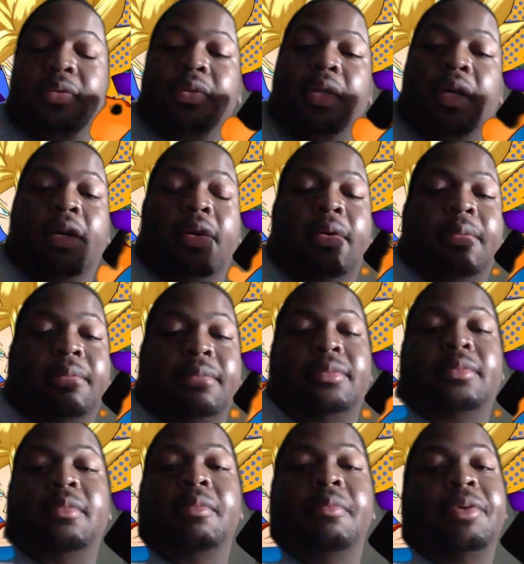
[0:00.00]
Um,
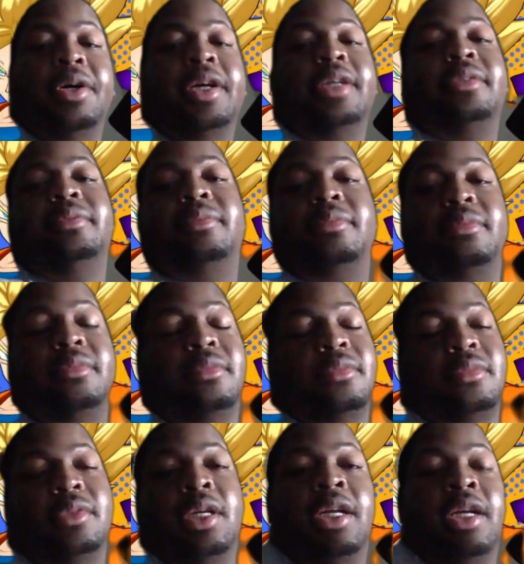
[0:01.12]
but
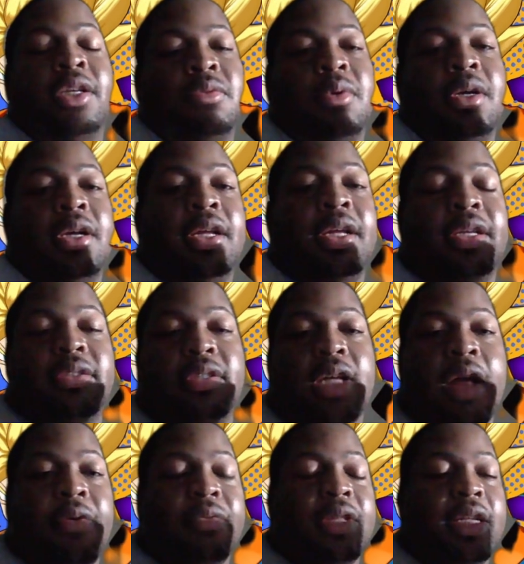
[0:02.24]
it is what it is. I
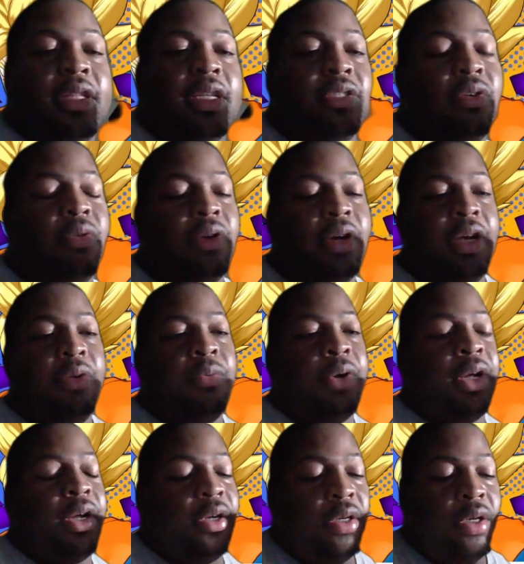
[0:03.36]
don't think that's going
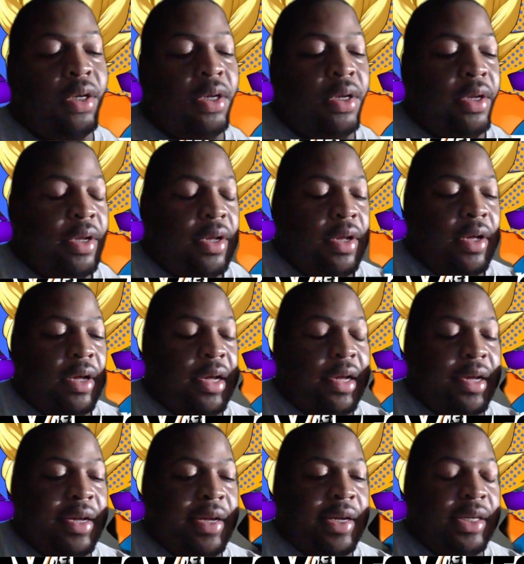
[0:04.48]
anywhere.
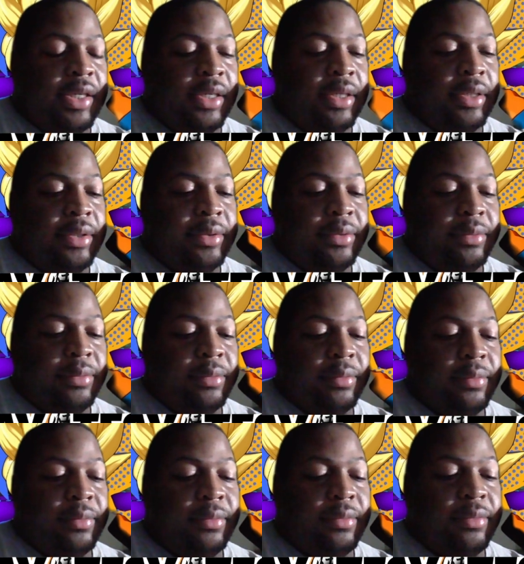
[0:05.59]
Uh.
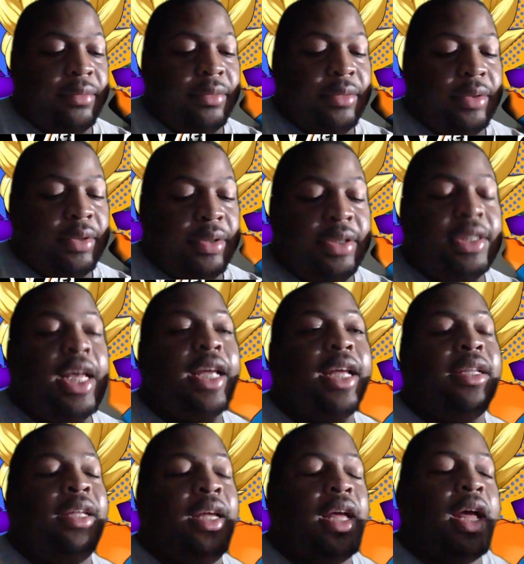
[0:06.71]

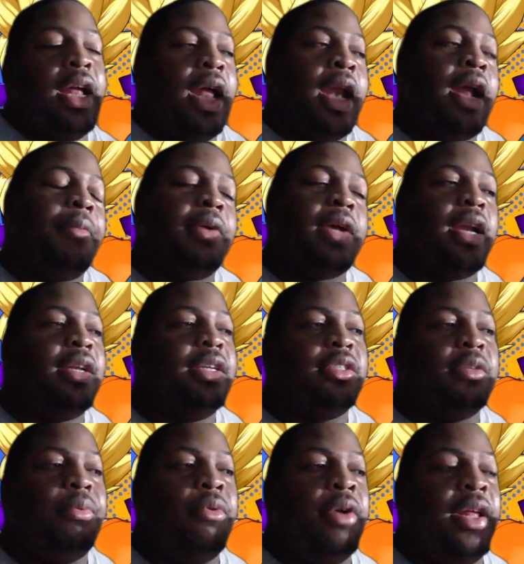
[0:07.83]
Secondly, and I'm kind of
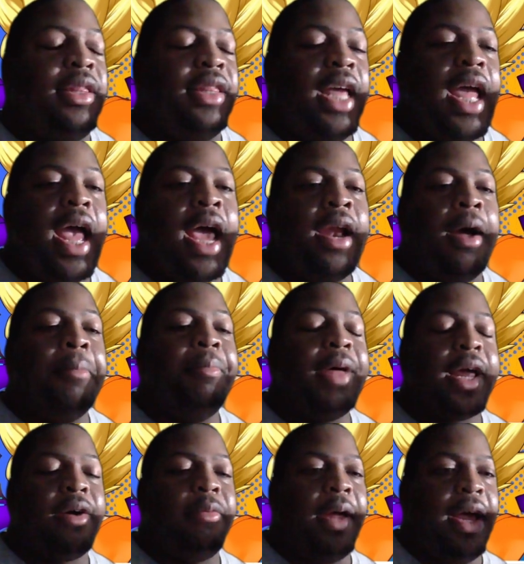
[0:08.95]
disappointed, they had a
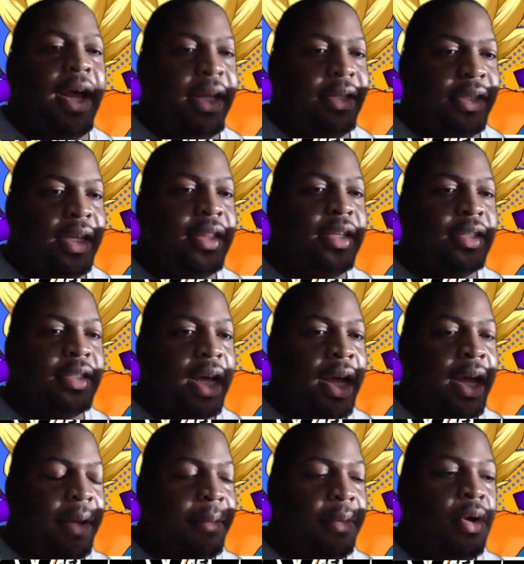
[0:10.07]
battle pass in this
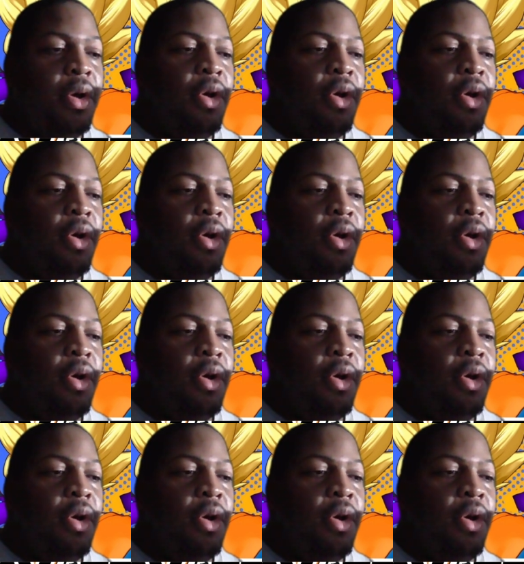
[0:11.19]
game.